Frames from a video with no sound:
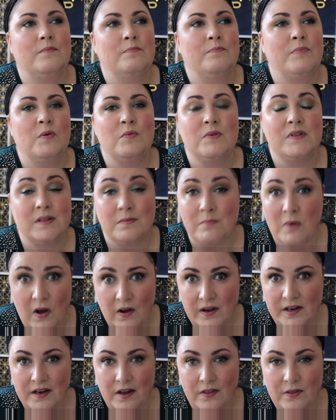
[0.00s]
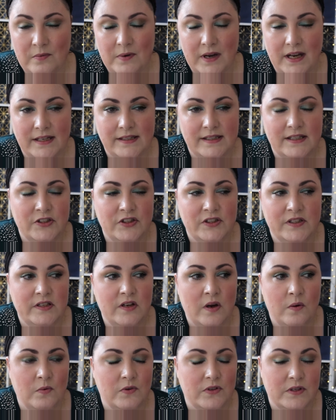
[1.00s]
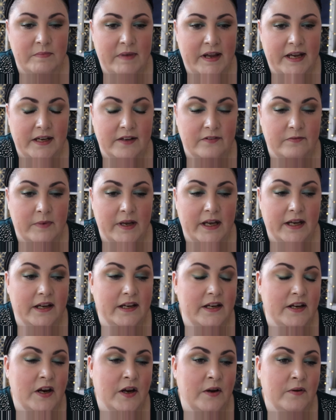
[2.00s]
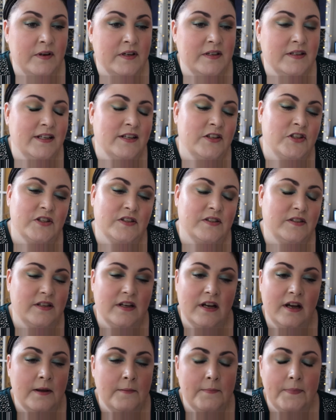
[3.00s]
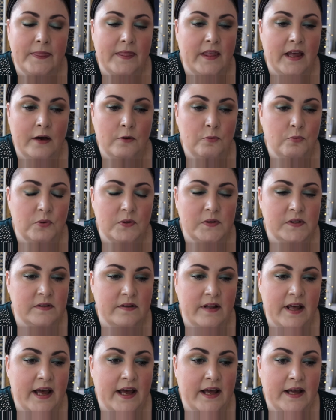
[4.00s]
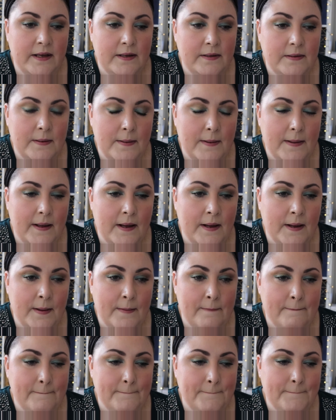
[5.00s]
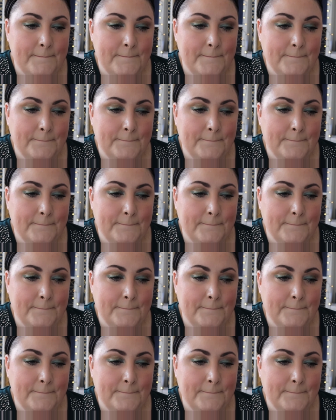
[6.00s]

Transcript: but was smart in other ways. They just didn't know what to make of me, you know, and it just, the help wasn't there. And